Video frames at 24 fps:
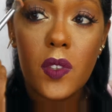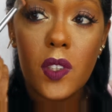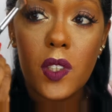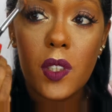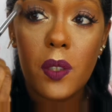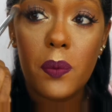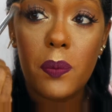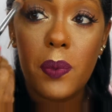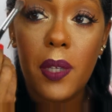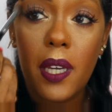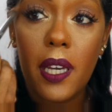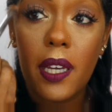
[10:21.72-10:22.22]

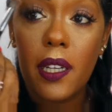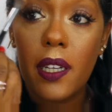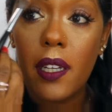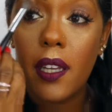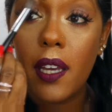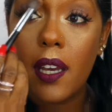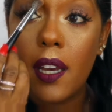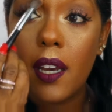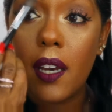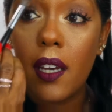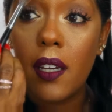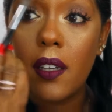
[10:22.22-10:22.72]
to pat
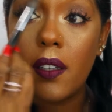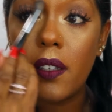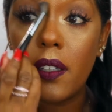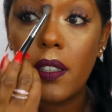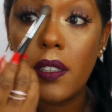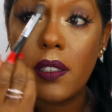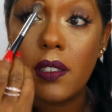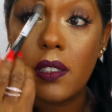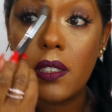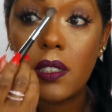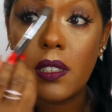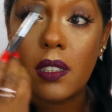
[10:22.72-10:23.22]
it out
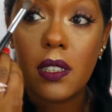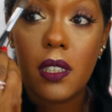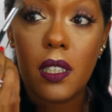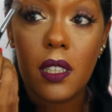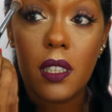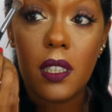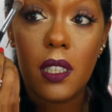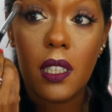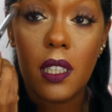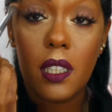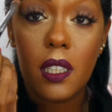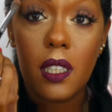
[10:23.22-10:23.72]
and just
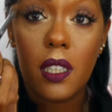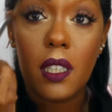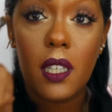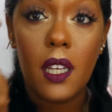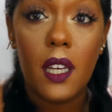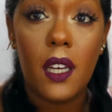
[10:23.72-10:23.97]
clean it